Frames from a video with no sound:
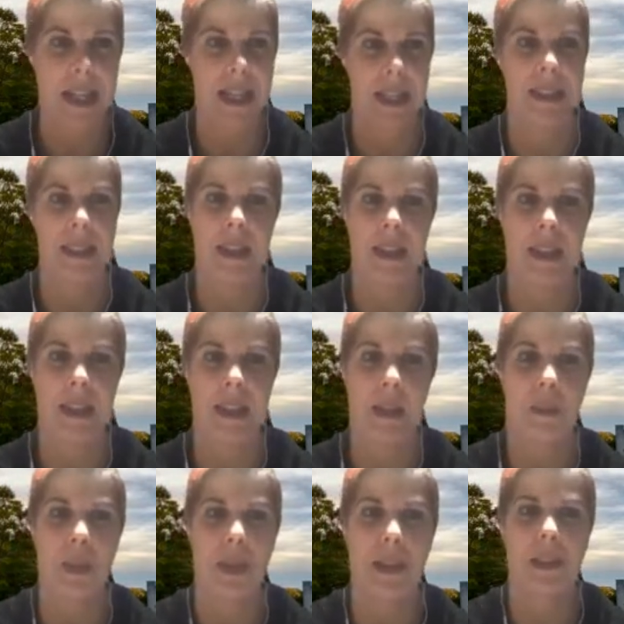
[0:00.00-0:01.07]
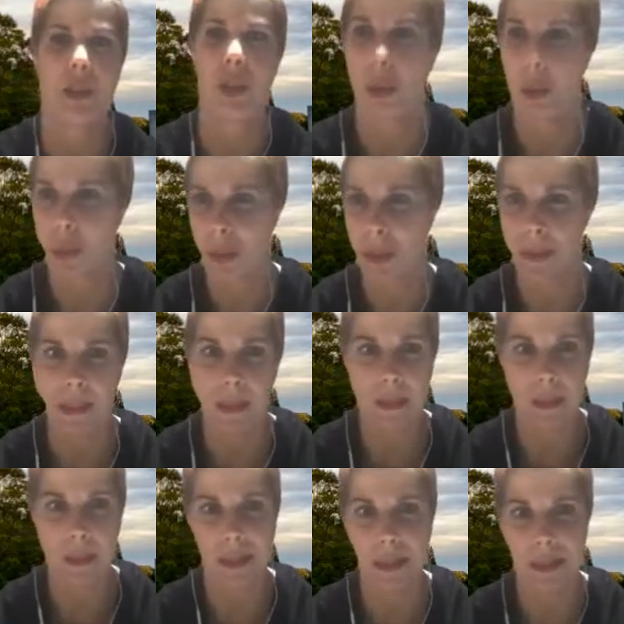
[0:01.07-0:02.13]
And then in part 2, this
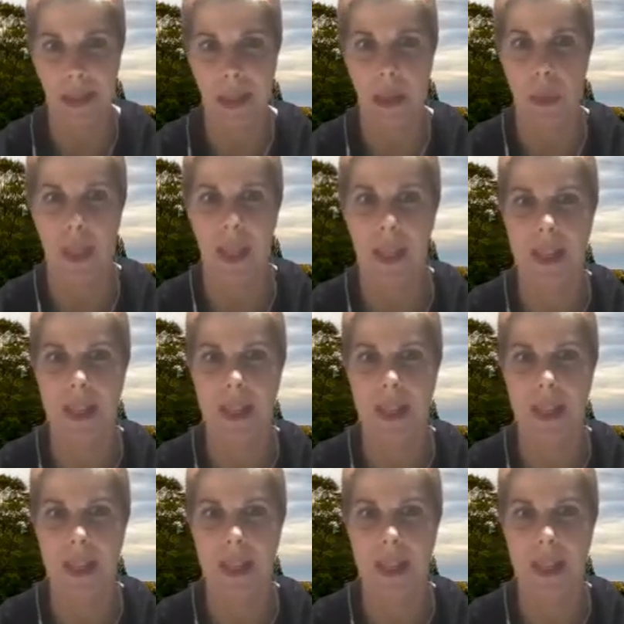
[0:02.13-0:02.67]
will segue